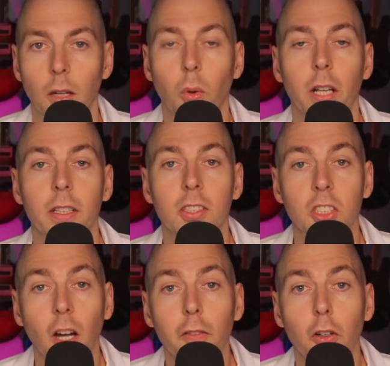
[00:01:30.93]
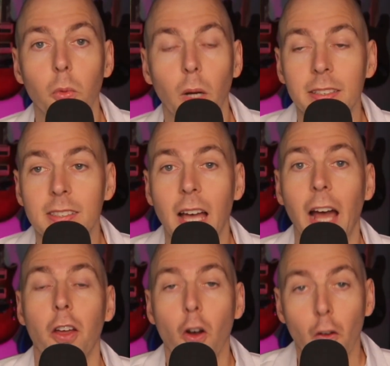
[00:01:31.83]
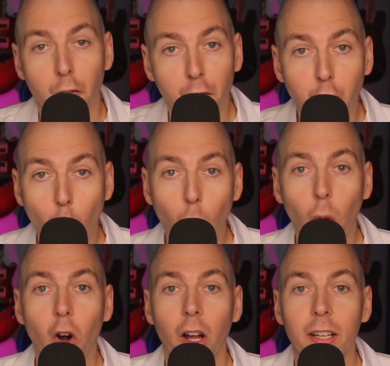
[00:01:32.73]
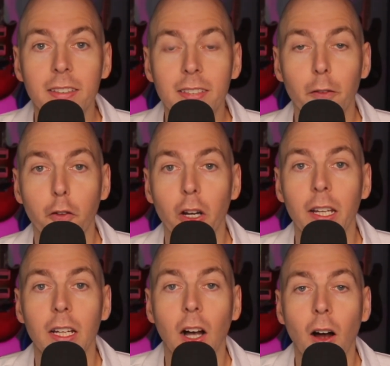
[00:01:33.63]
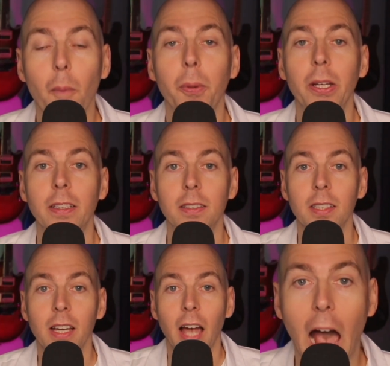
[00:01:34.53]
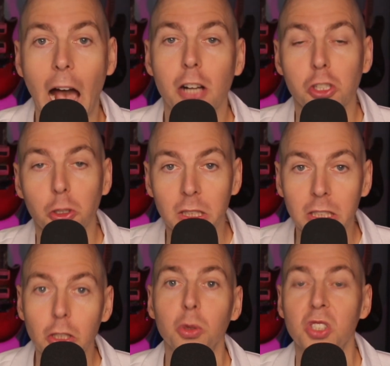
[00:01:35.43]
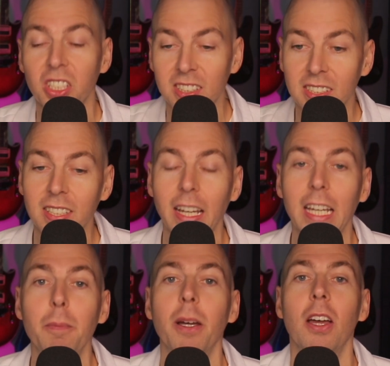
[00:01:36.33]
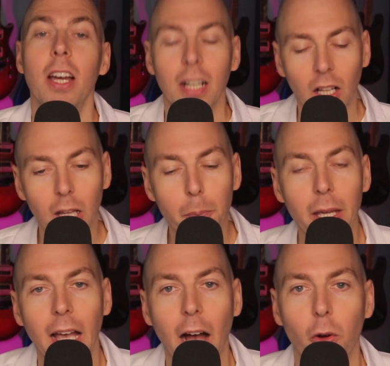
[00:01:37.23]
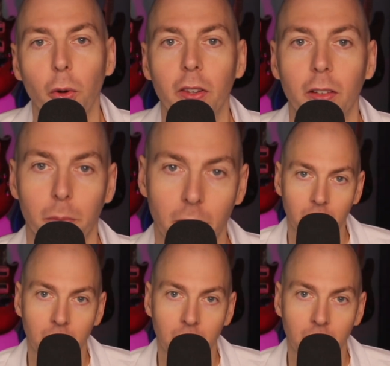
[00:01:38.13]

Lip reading: And what I discovered is that 4 different companies actually use the same clipping algorithm.